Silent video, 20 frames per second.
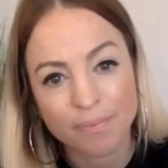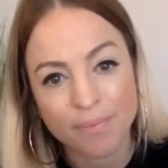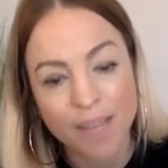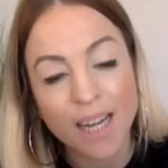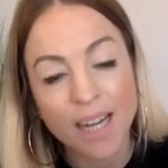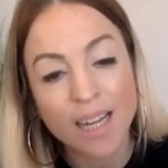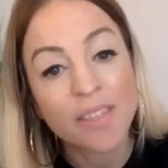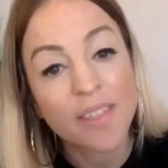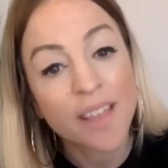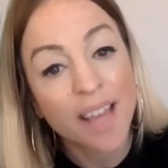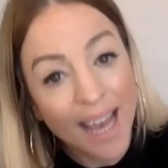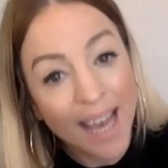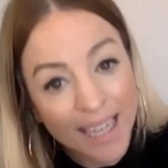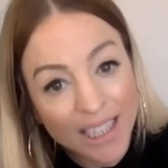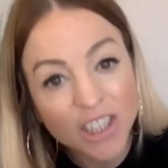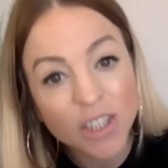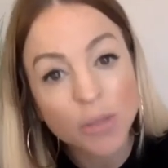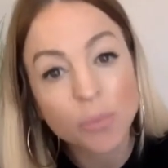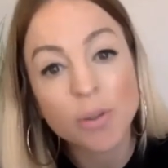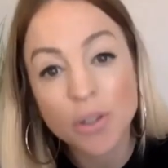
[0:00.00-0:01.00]
And I think
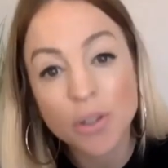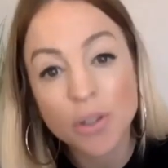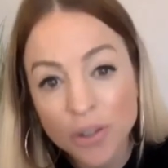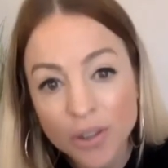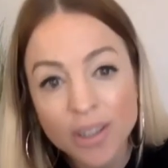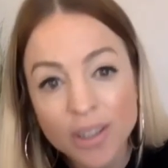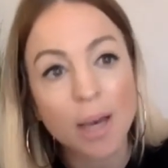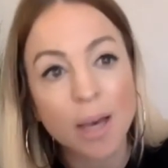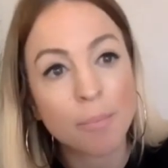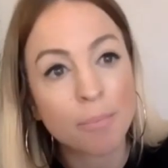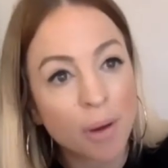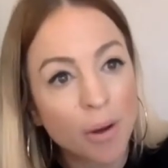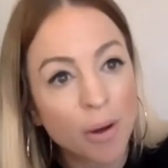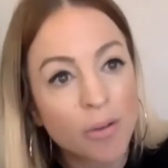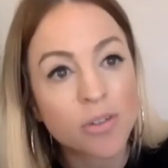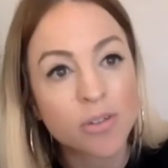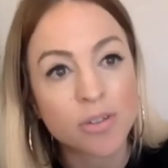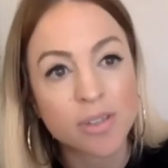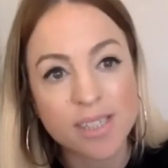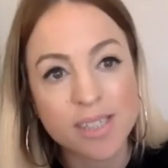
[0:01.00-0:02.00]
actually we could get
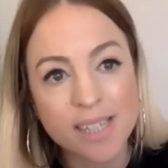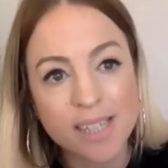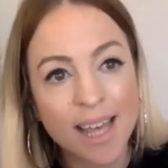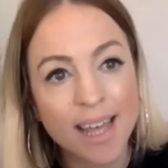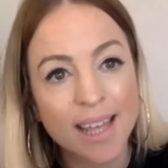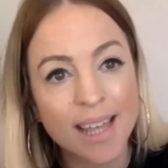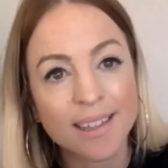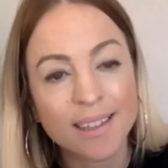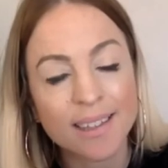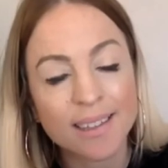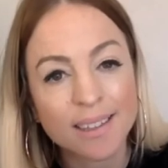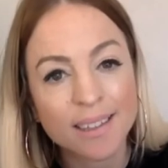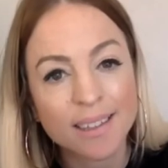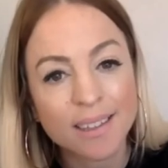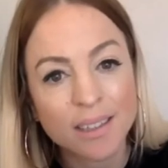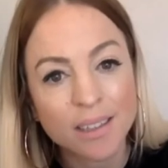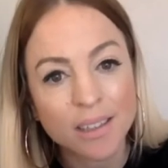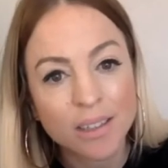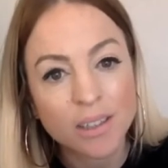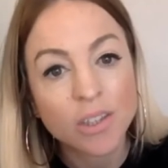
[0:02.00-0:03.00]
bolder at saying,
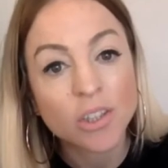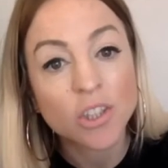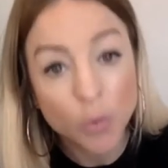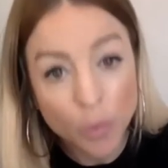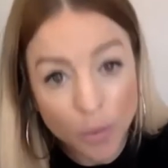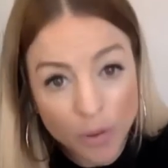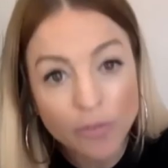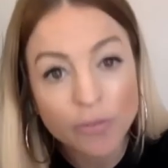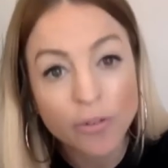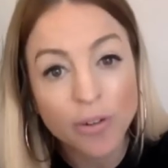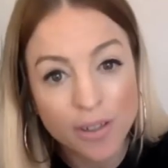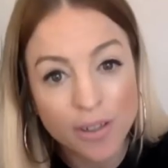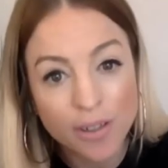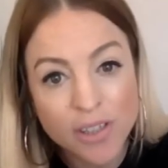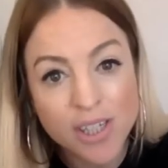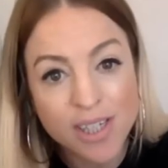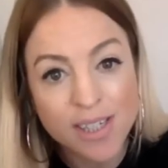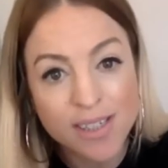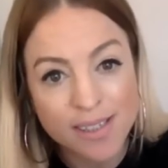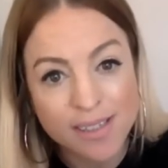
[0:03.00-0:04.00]
do you want to follow
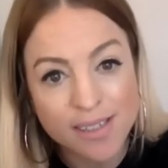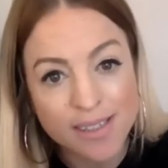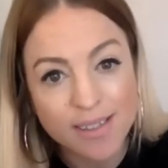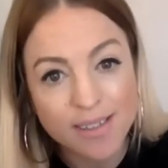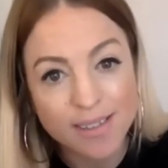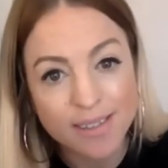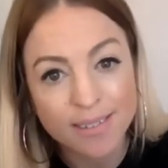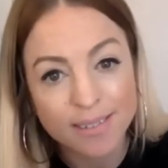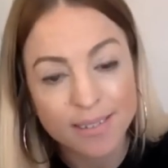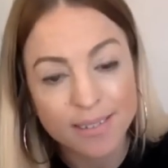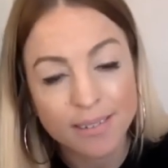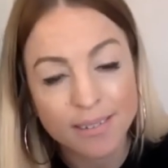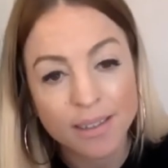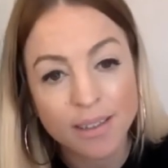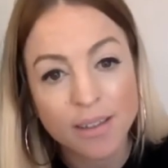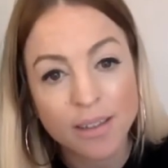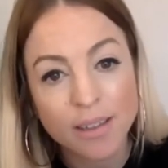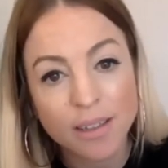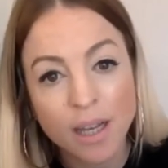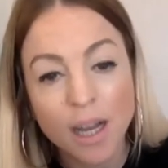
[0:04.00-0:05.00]
Jesus?
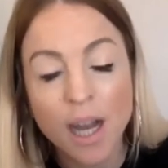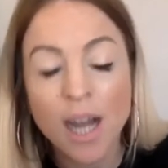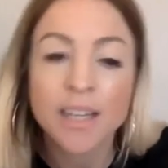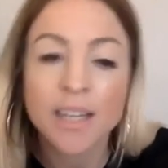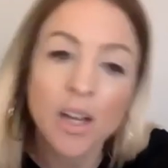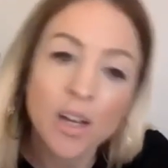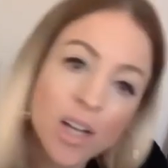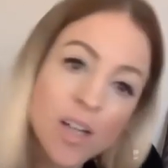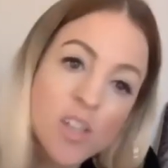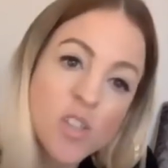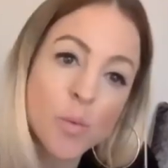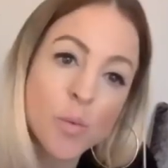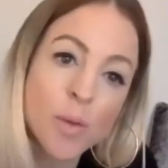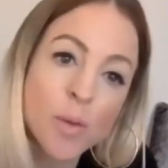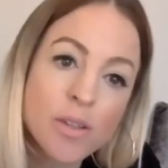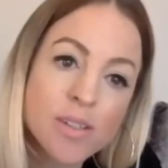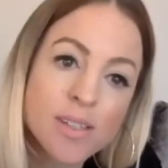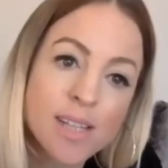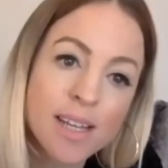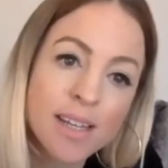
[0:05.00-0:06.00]
I know last
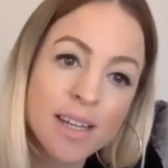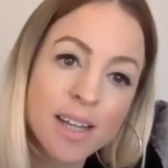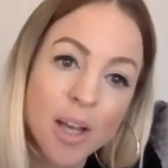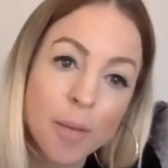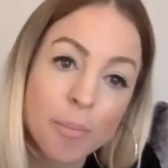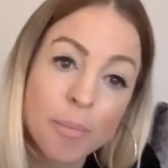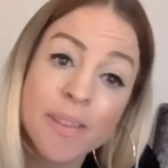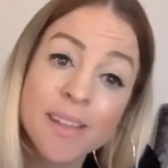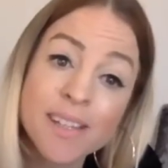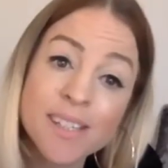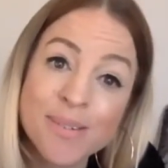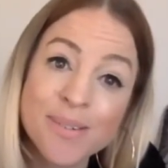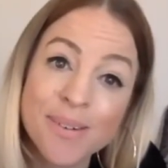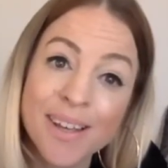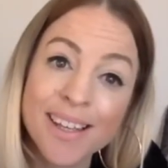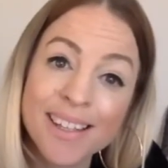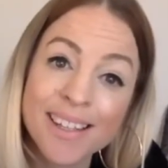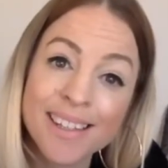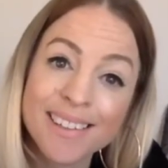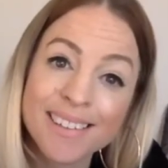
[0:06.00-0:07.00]
week you said no, but this
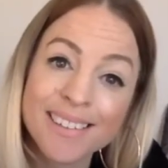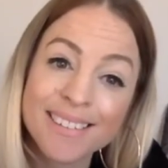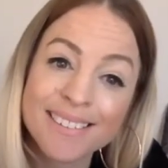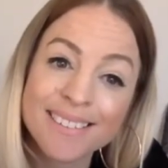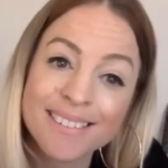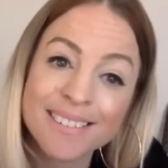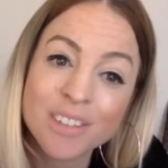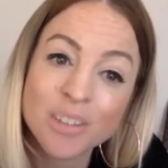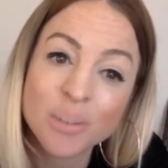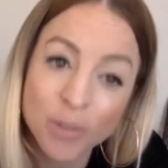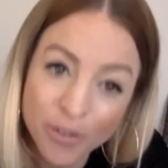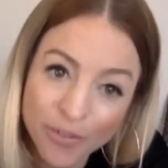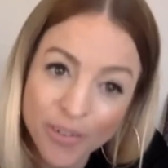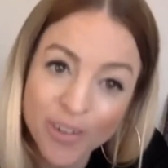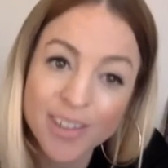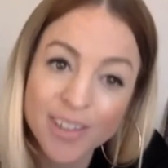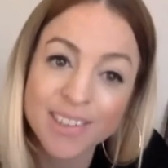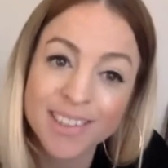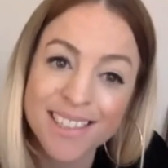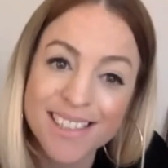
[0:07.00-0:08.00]
week, do you want to
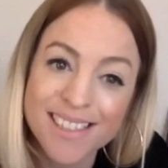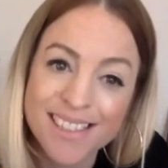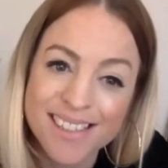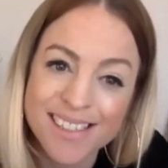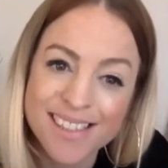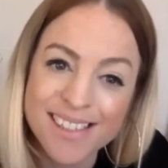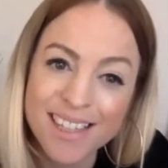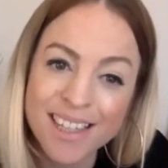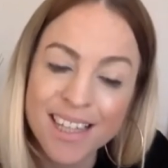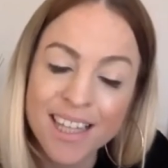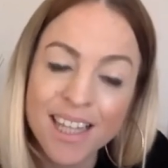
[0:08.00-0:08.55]
follow Jesus?